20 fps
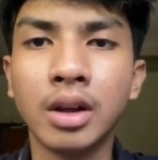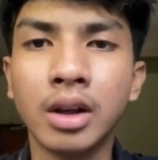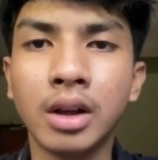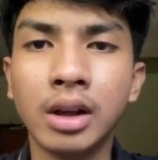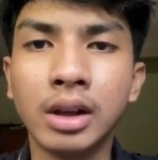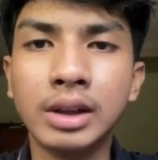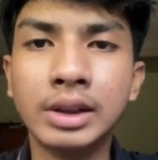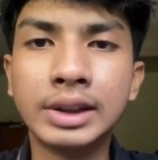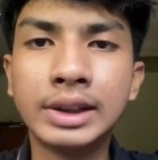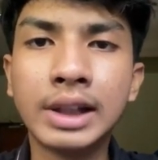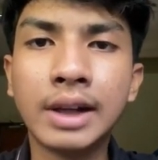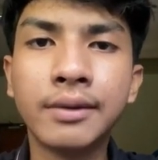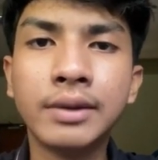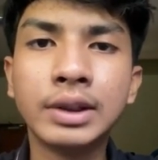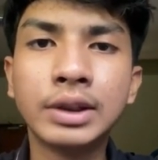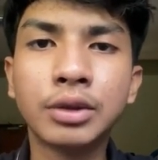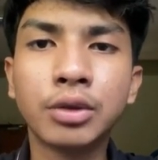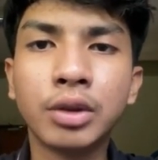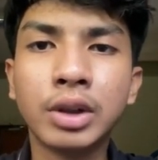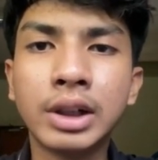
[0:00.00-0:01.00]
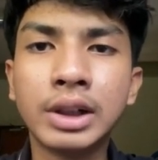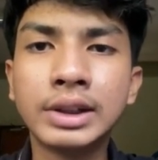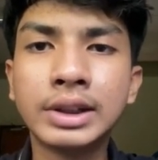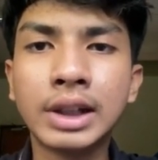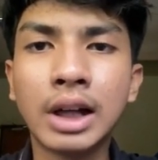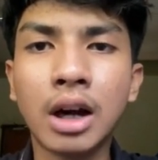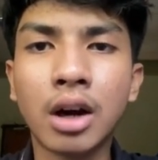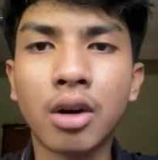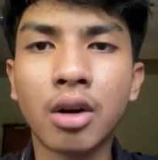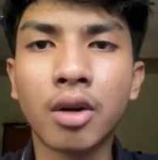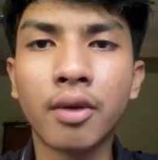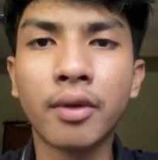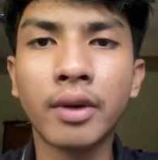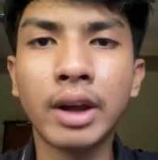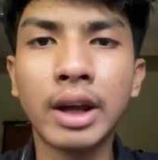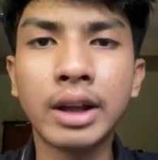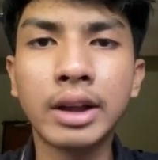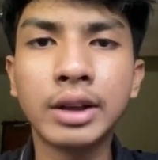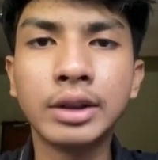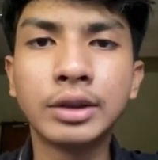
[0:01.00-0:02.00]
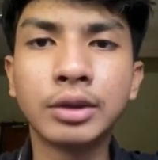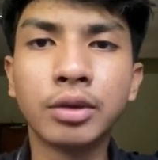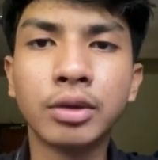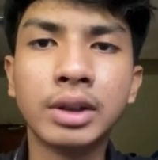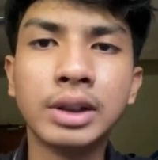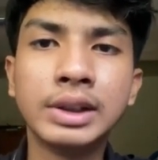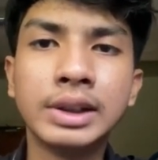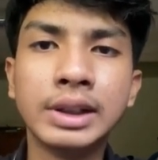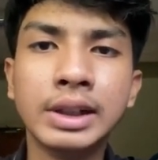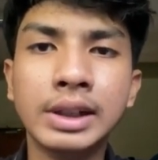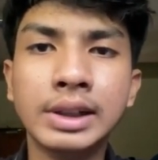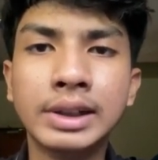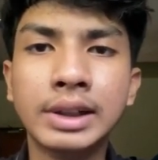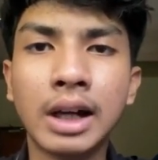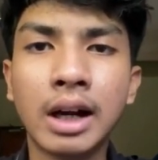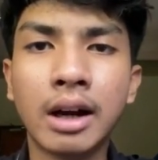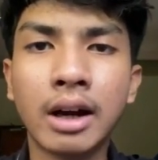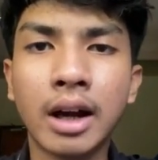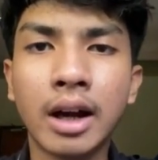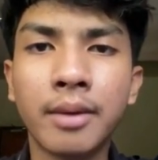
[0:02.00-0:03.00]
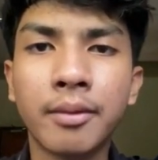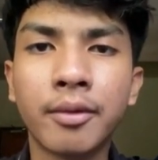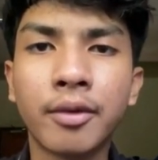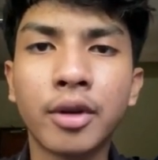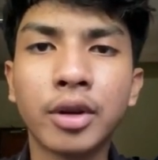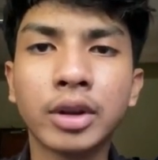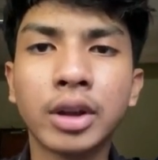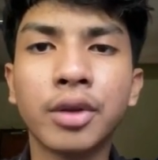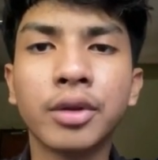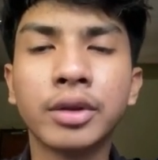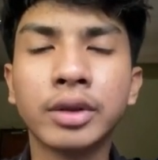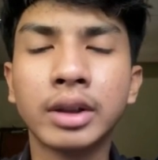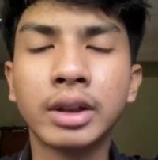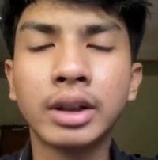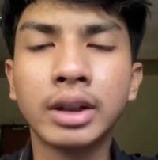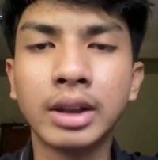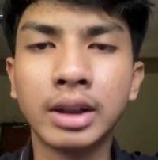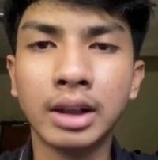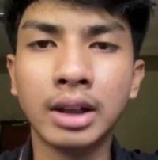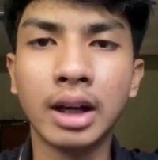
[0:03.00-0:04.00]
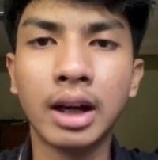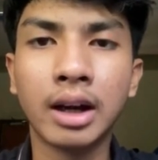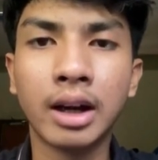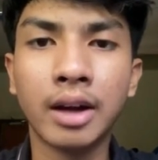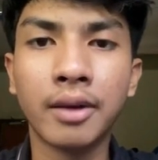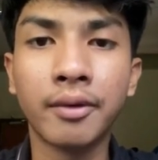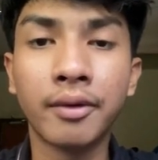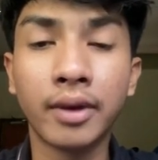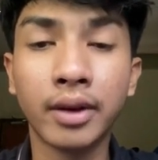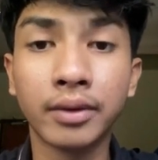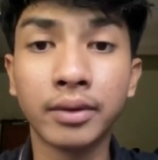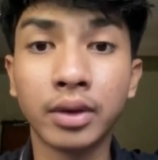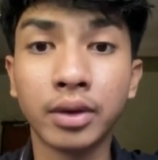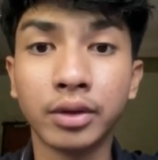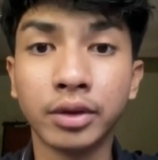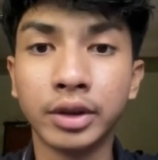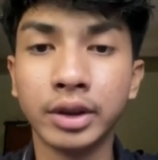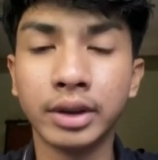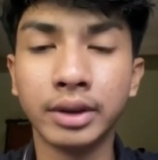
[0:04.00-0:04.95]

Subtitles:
7 students out of 80 students is RM4000 till RM5000.